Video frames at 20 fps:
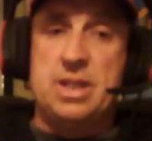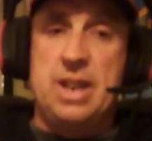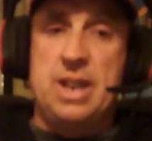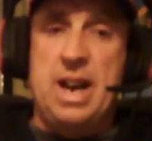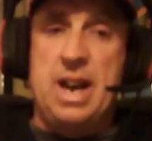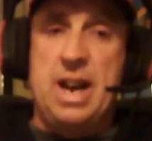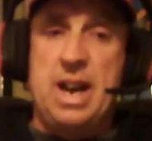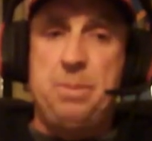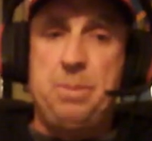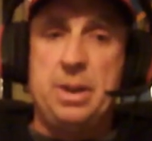
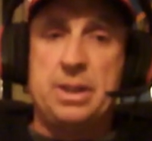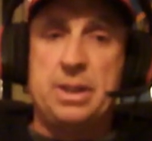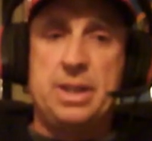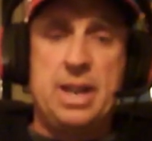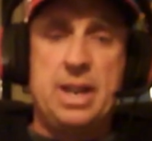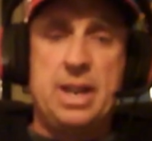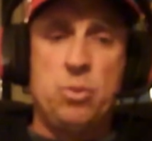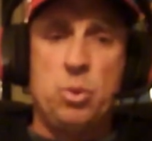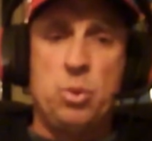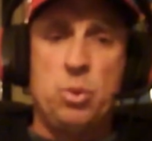topic that
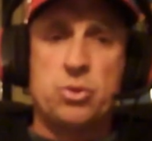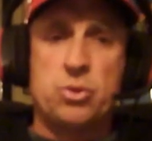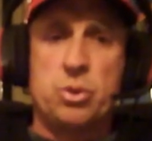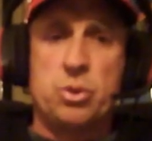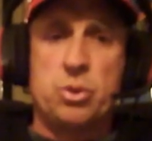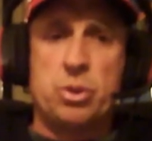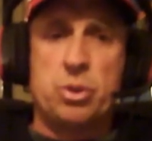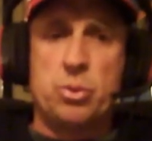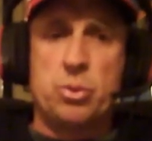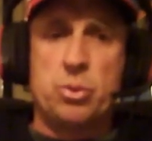everyone's going
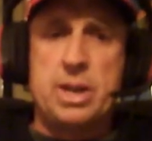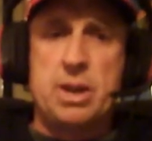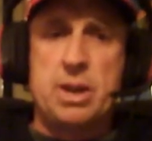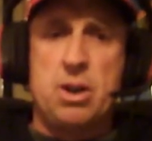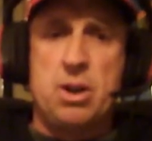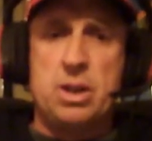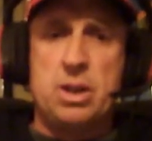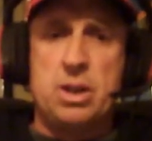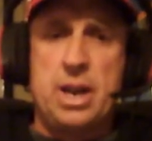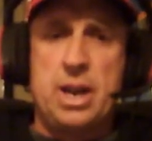to agree
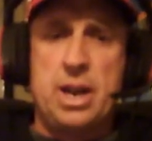on.